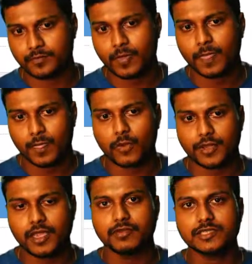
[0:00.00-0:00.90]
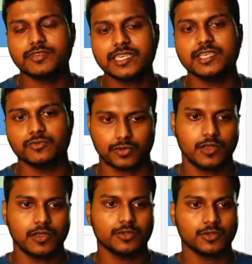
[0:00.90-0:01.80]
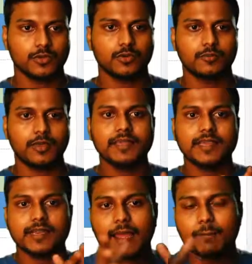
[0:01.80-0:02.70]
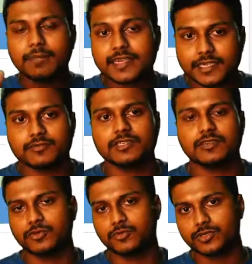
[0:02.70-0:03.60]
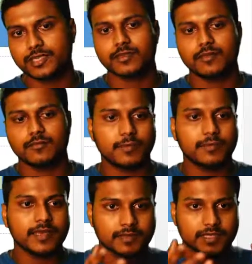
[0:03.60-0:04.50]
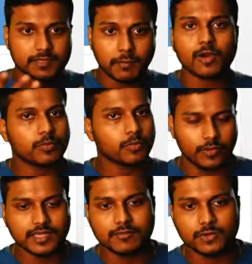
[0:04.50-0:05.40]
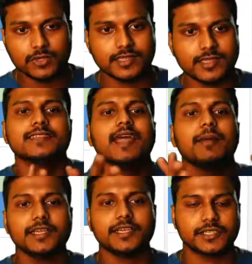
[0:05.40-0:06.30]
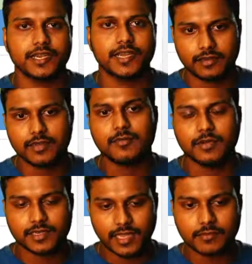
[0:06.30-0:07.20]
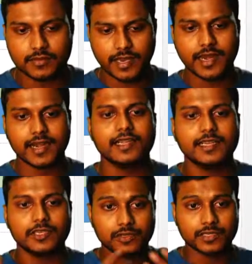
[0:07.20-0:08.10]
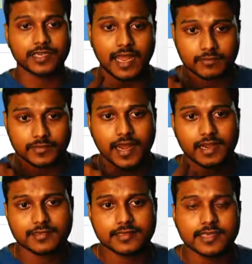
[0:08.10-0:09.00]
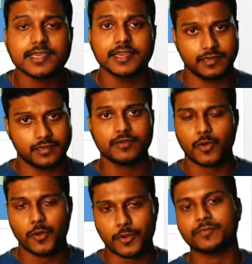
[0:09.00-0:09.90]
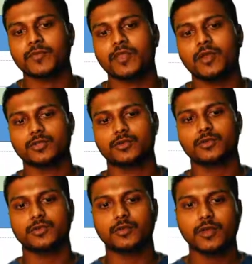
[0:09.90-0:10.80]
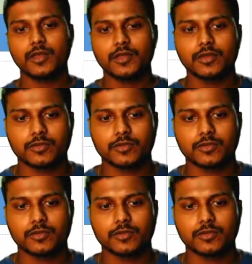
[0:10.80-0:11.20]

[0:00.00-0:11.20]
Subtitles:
Okay, which we use. So maybe an application which you're using, maybe in this PowerPoint which I'm using, this is an application layer because I'm directly using it, I'm directly seeing it. Okay, so so